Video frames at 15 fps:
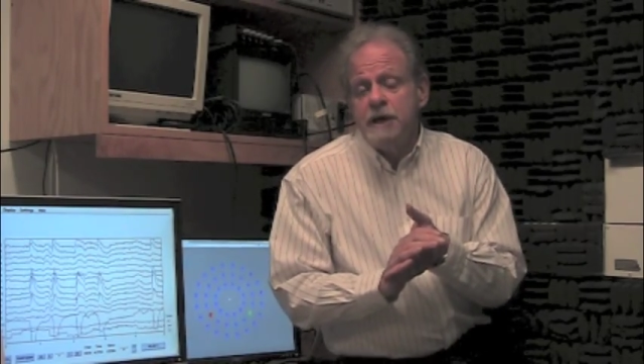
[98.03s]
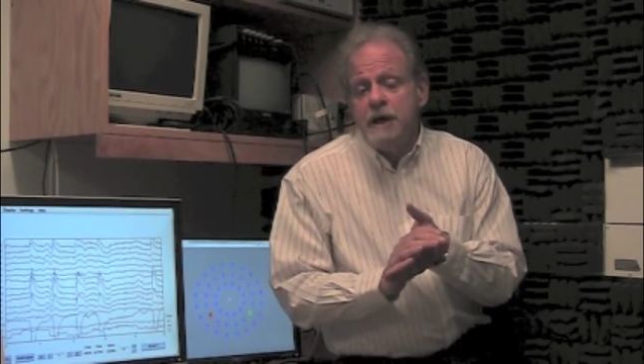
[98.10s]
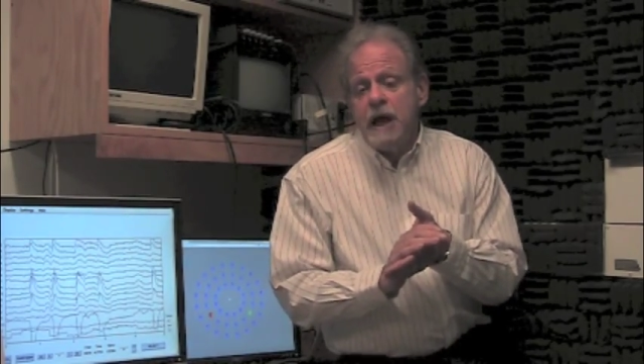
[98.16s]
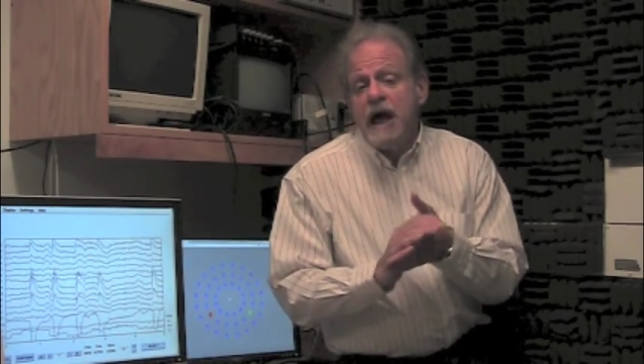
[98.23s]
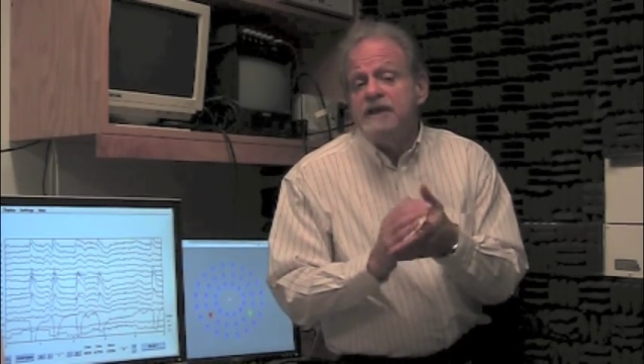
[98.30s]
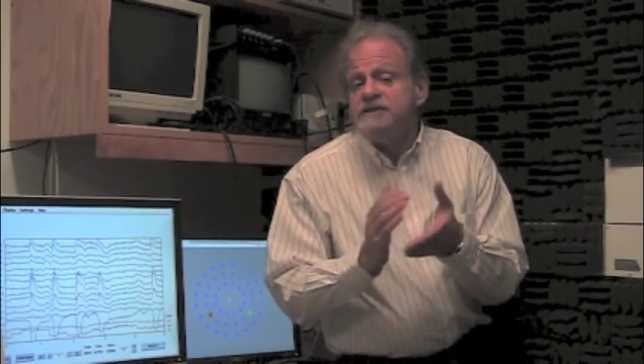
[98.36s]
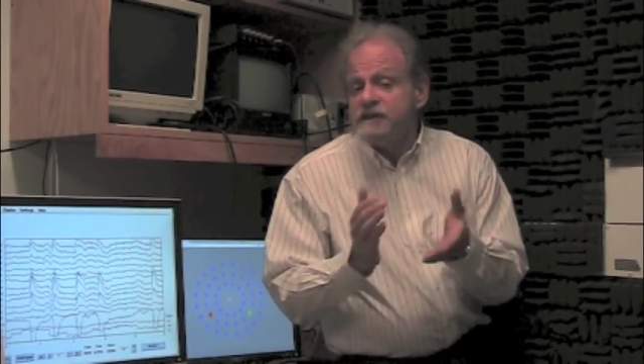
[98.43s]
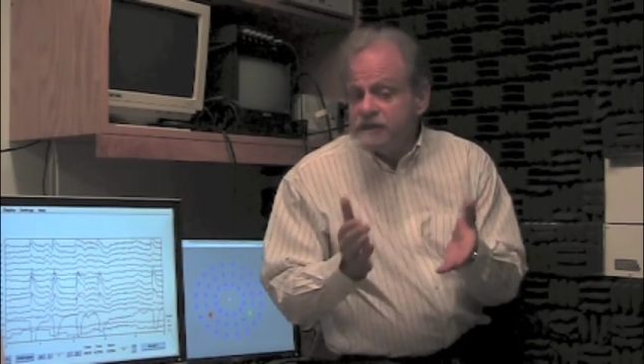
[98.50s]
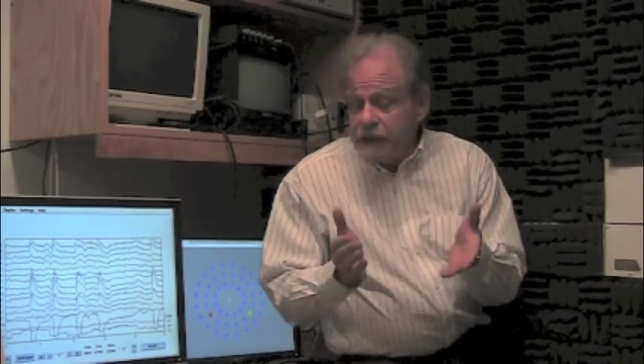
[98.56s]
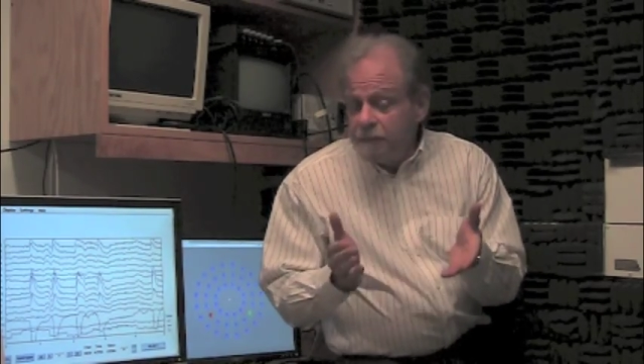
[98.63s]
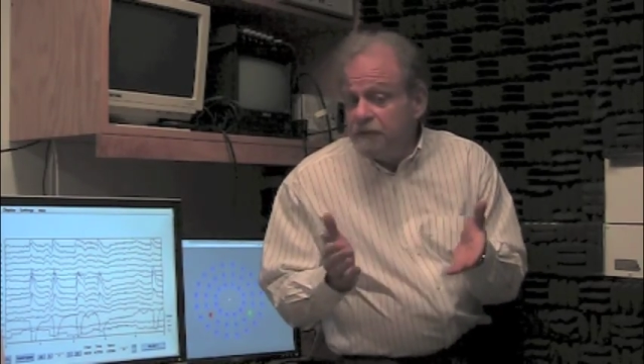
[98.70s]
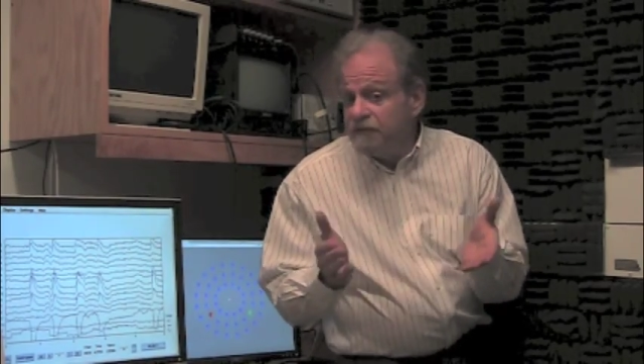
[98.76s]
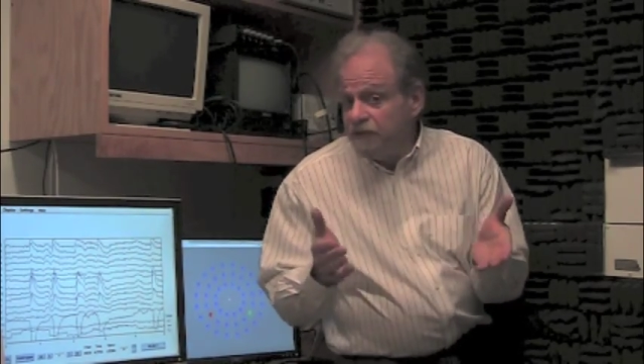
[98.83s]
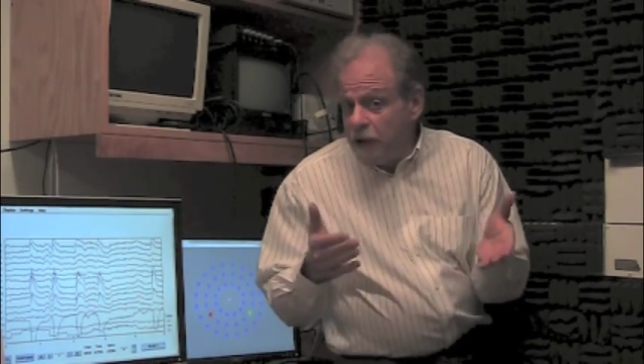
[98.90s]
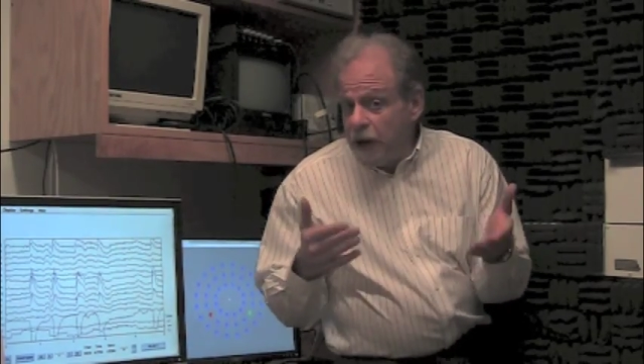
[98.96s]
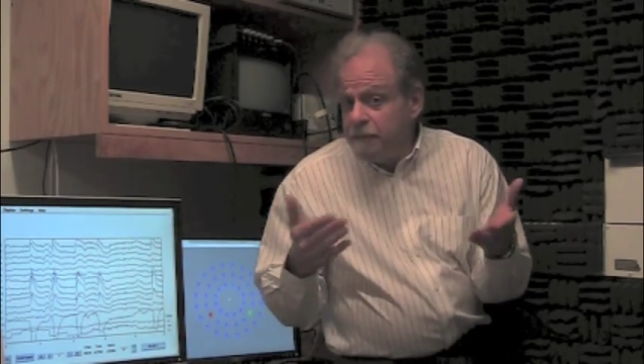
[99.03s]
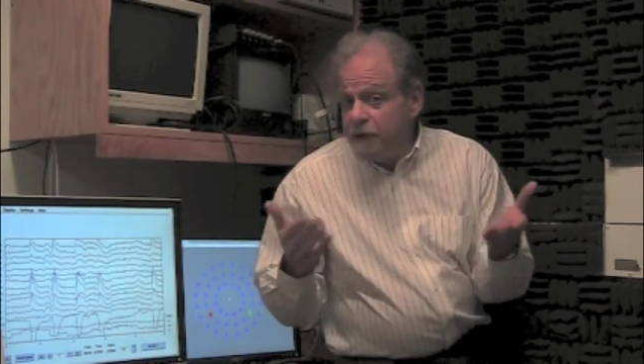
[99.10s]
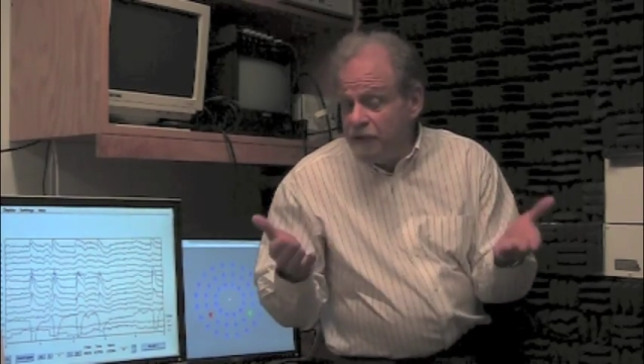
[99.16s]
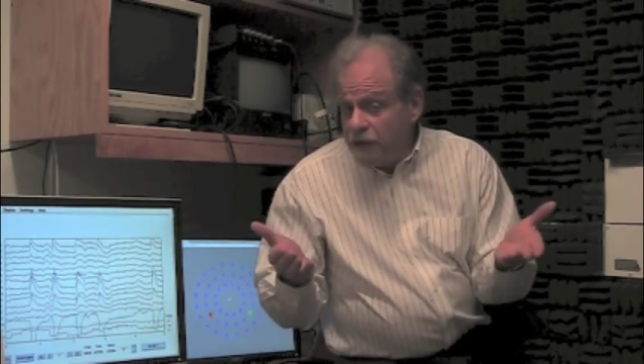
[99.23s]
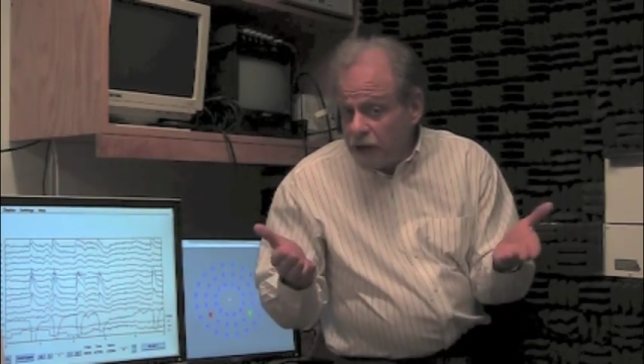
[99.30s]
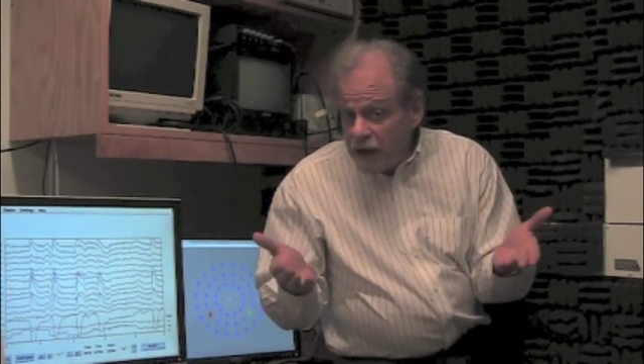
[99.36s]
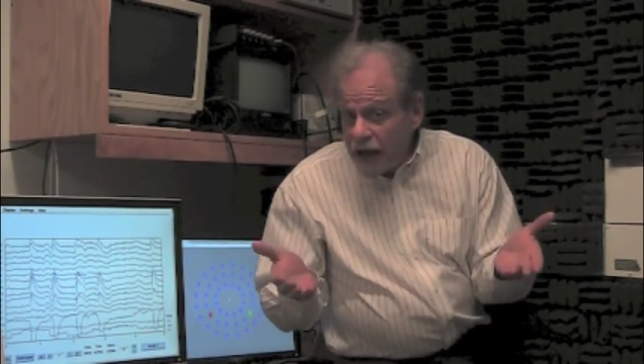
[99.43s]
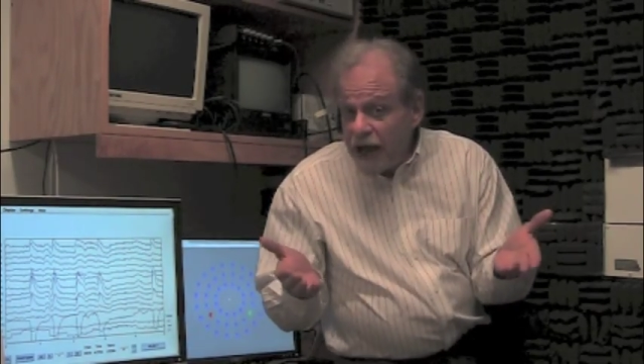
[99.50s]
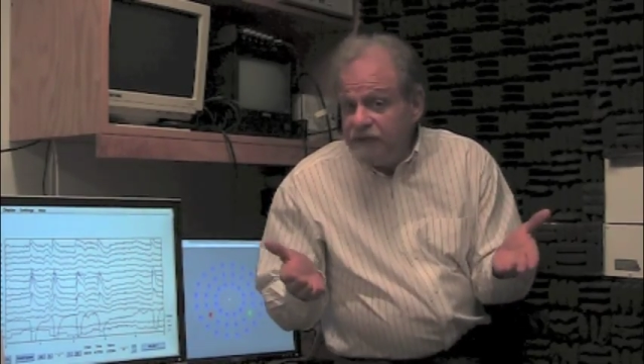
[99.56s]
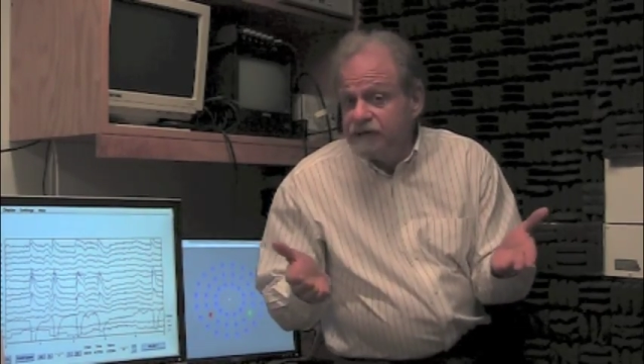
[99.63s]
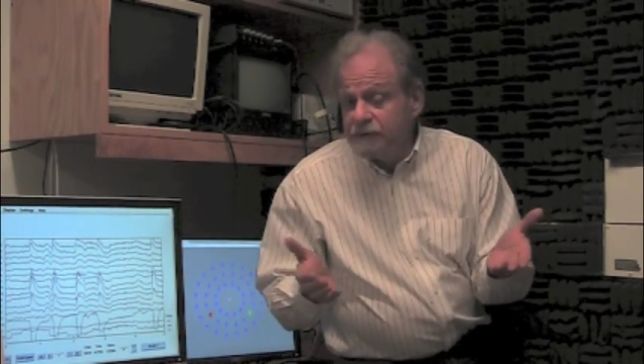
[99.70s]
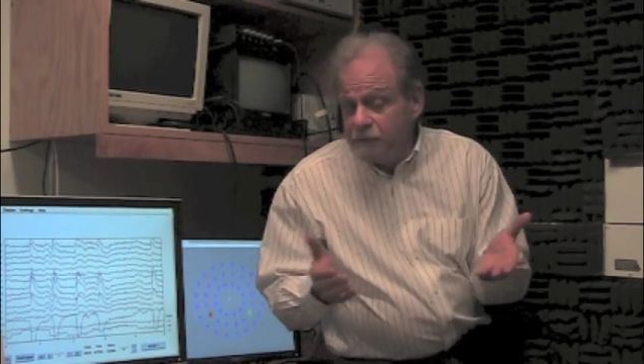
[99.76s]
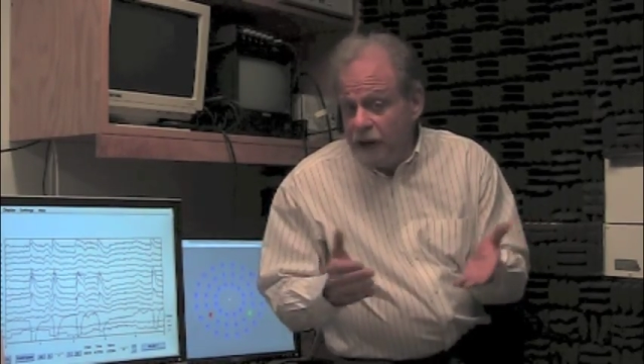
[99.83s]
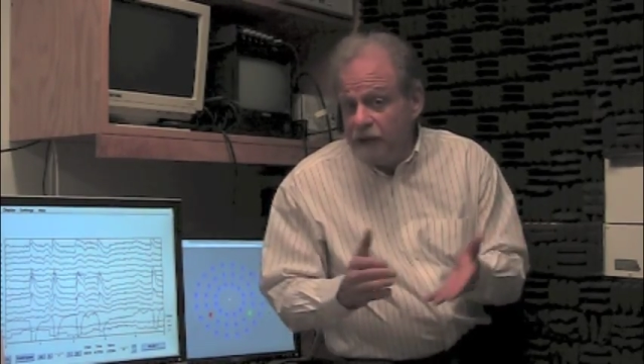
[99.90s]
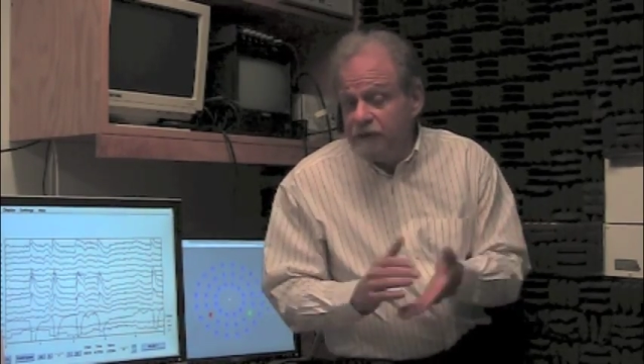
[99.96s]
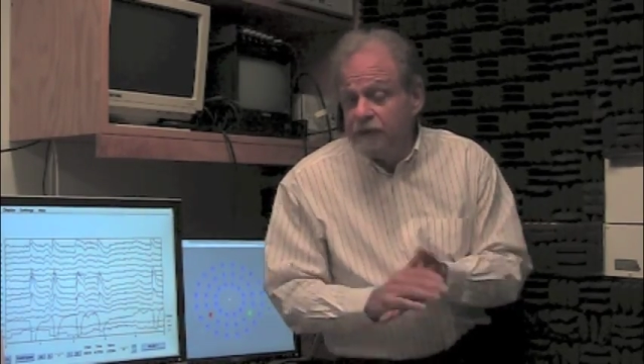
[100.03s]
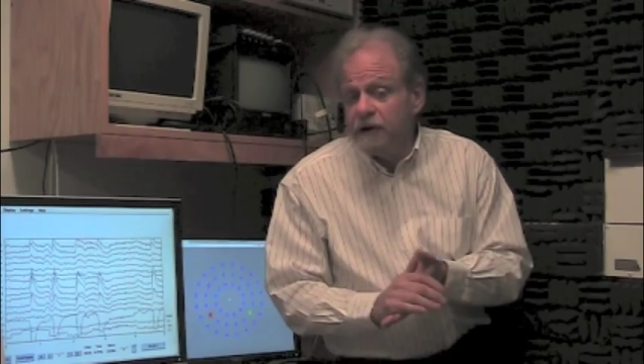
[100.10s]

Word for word: as exemplified by the classic method